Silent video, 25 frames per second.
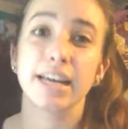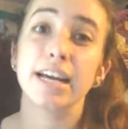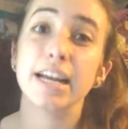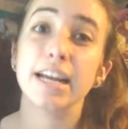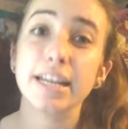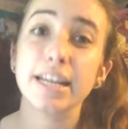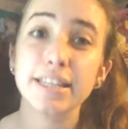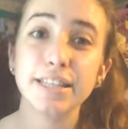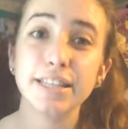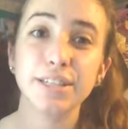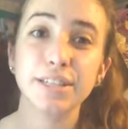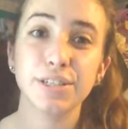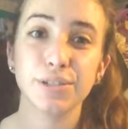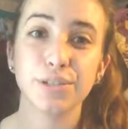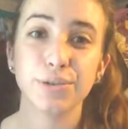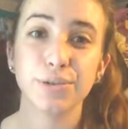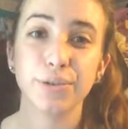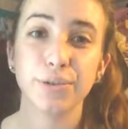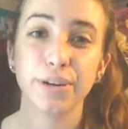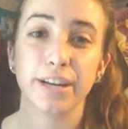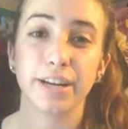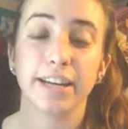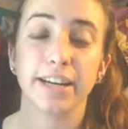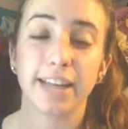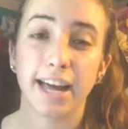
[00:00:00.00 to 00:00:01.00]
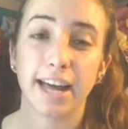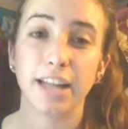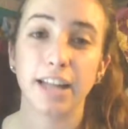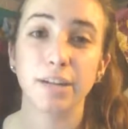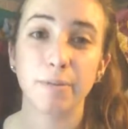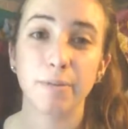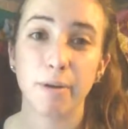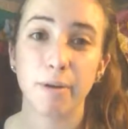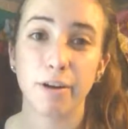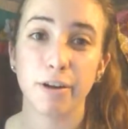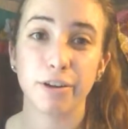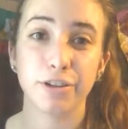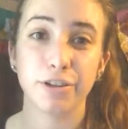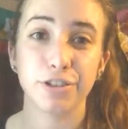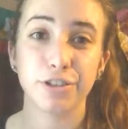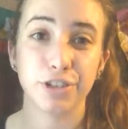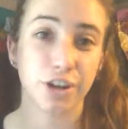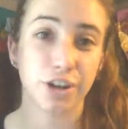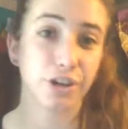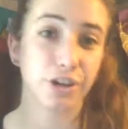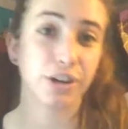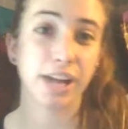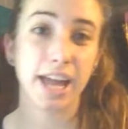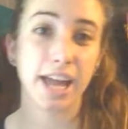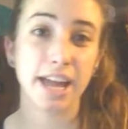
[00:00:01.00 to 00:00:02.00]
In this story, Callum Harker's
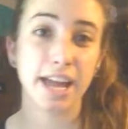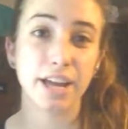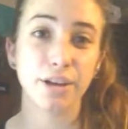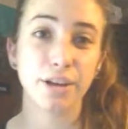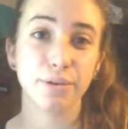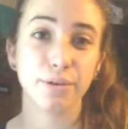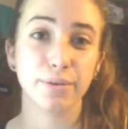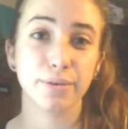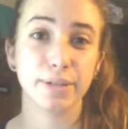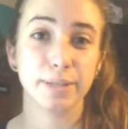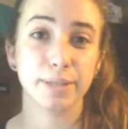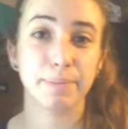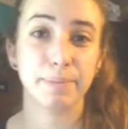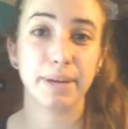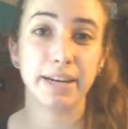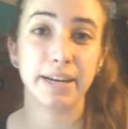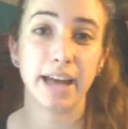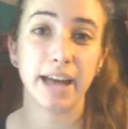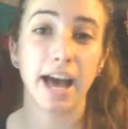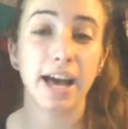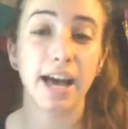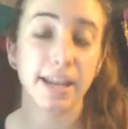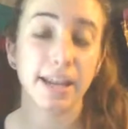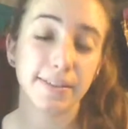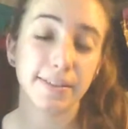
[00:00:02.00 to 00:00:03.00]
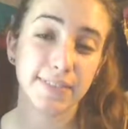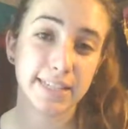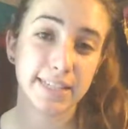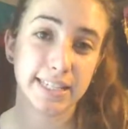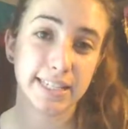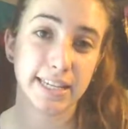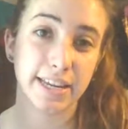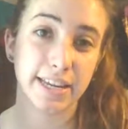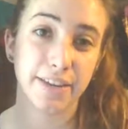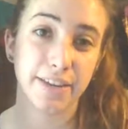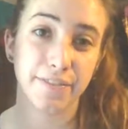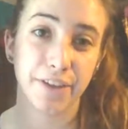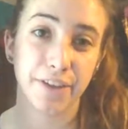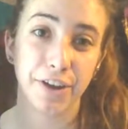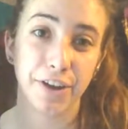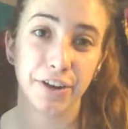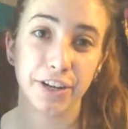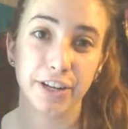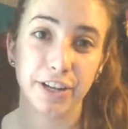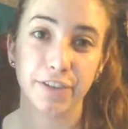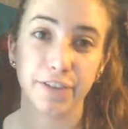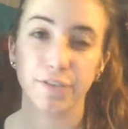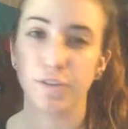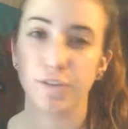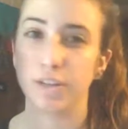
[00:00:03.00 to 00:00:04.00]
daughter Kate, who has been out of the city of
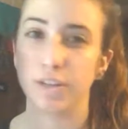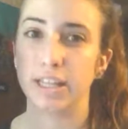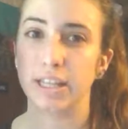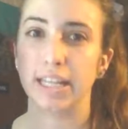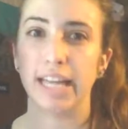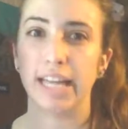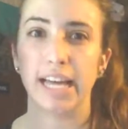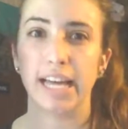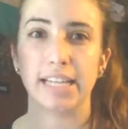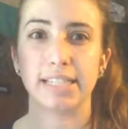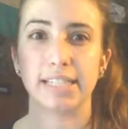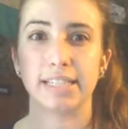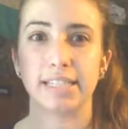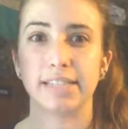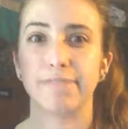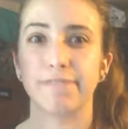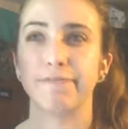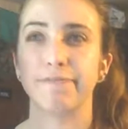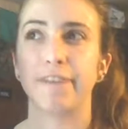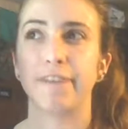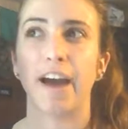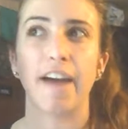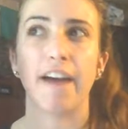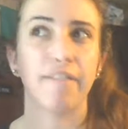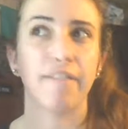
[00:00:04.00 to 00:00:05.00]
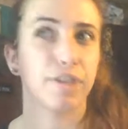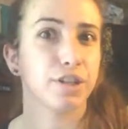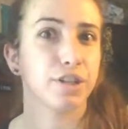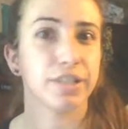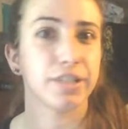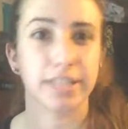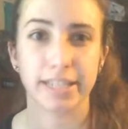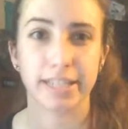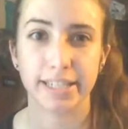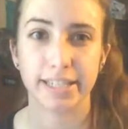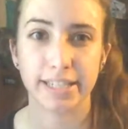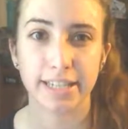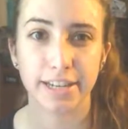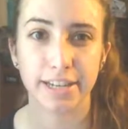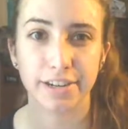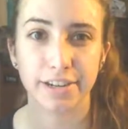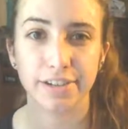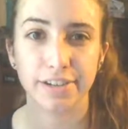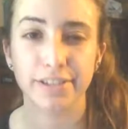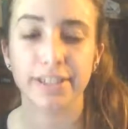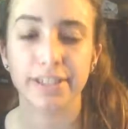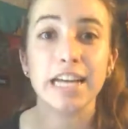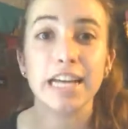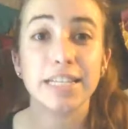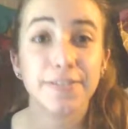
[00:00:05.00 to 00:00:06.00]
Verity for the last 5 or 6
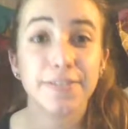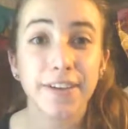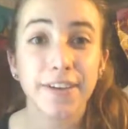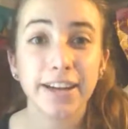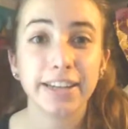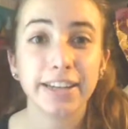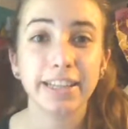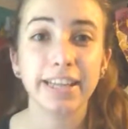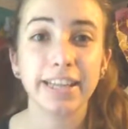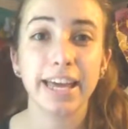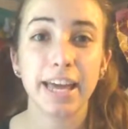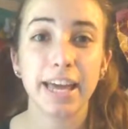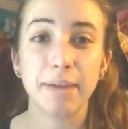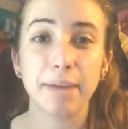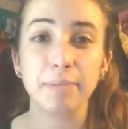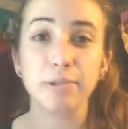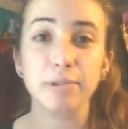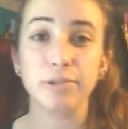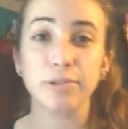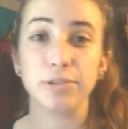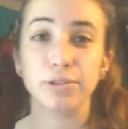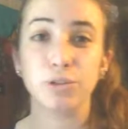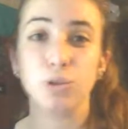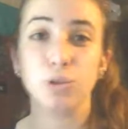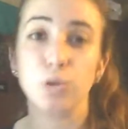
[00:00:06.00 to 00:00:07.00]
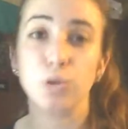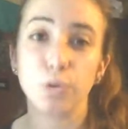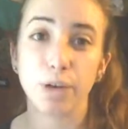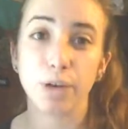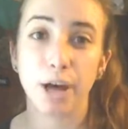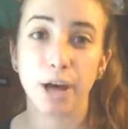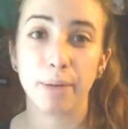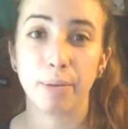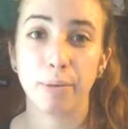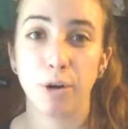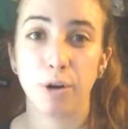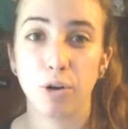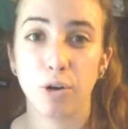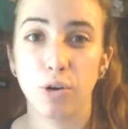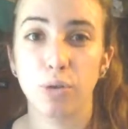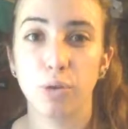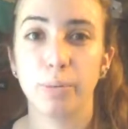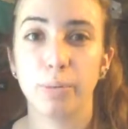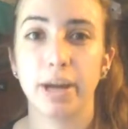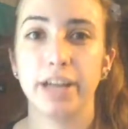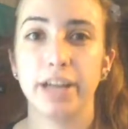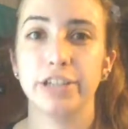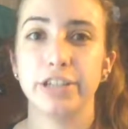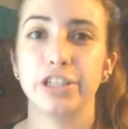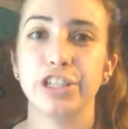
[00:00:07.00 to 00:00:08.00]
years, is finally able to come home,
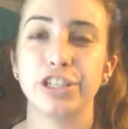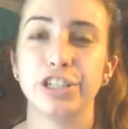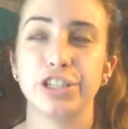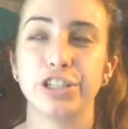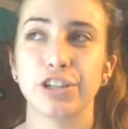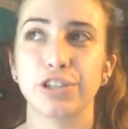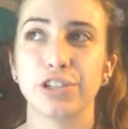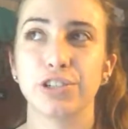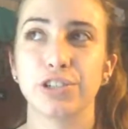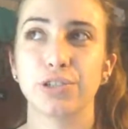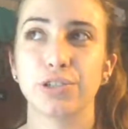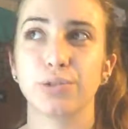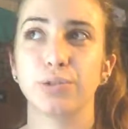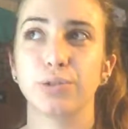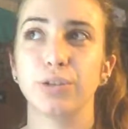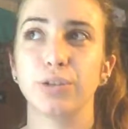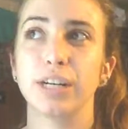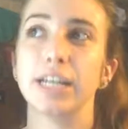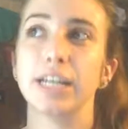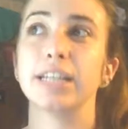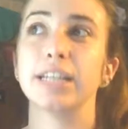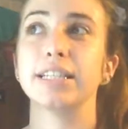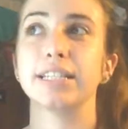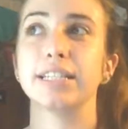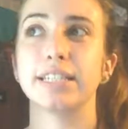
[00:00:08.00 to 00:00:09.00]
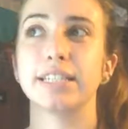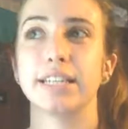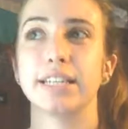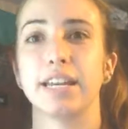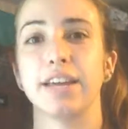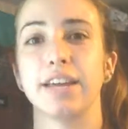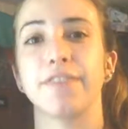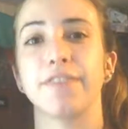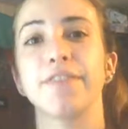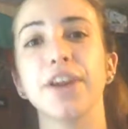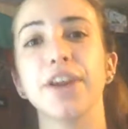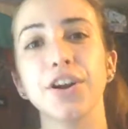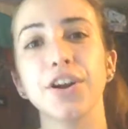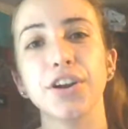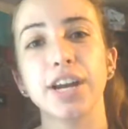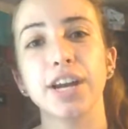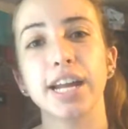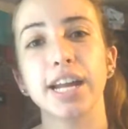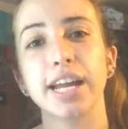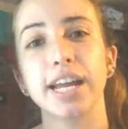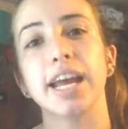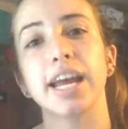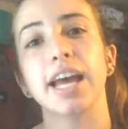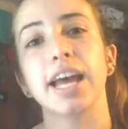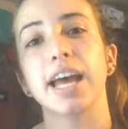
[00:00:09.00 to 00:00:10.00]
and she starts school in the city of
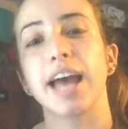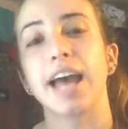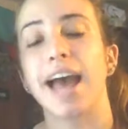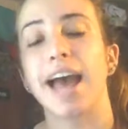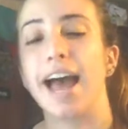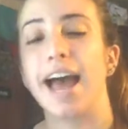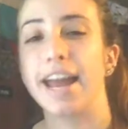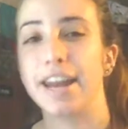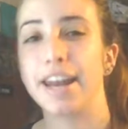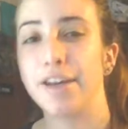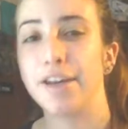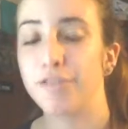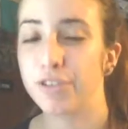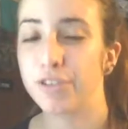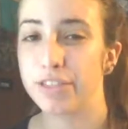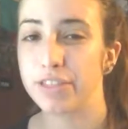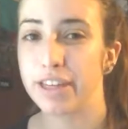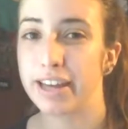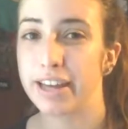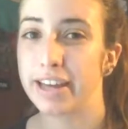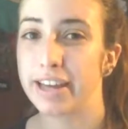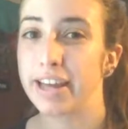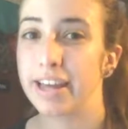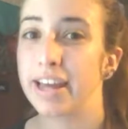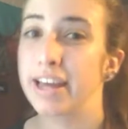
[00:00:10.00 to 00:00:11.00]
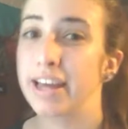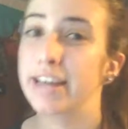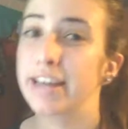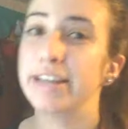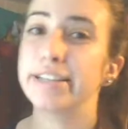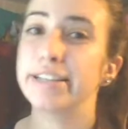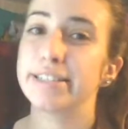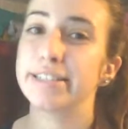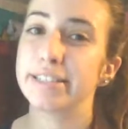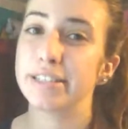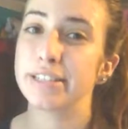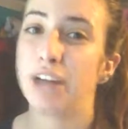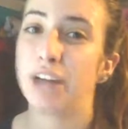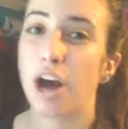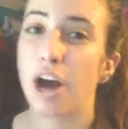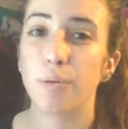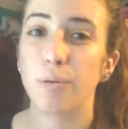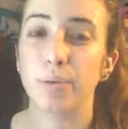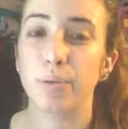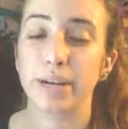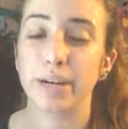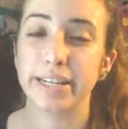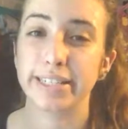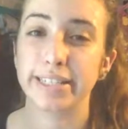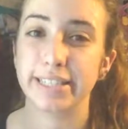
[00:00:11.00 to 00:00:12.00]
Verity, and everything is not
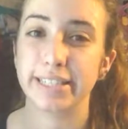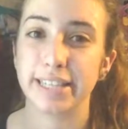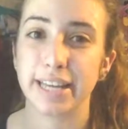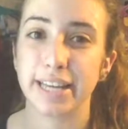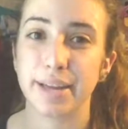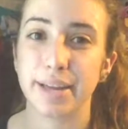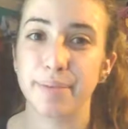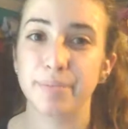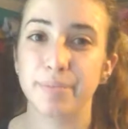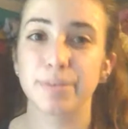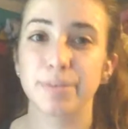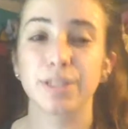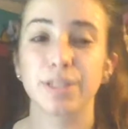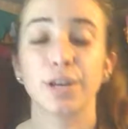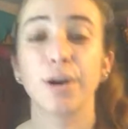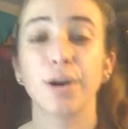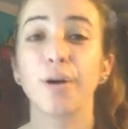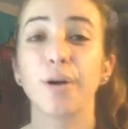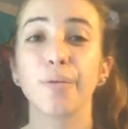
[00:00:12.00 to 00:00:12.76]
what it seems.